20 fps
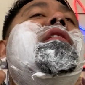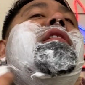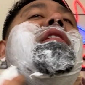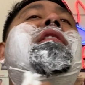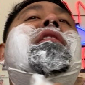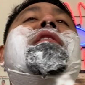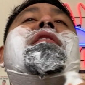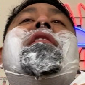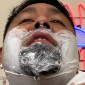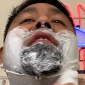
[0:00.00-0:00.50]
And
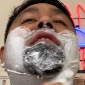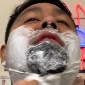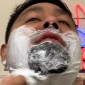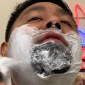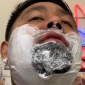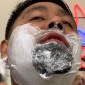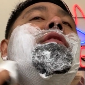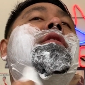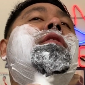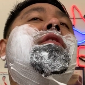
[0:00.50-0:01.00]
I
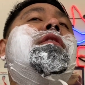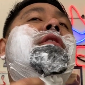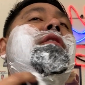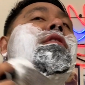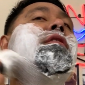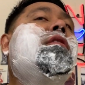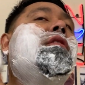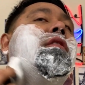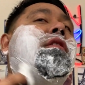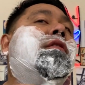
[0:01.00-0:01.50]
love,
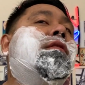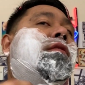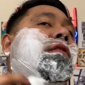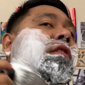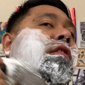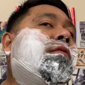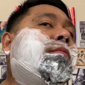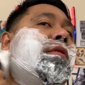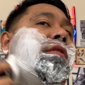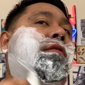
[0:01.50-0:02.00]
love,
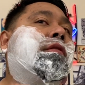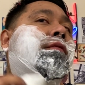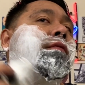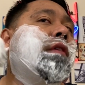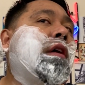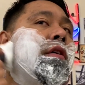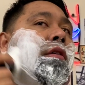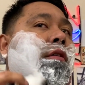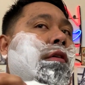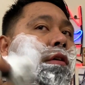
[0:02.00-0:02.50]
love me some
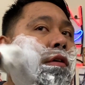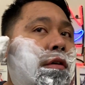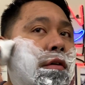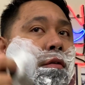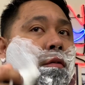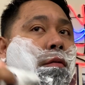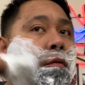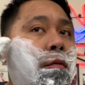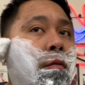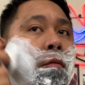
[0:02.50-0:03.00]

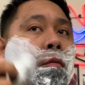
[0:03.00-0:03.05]
Vanderhagen.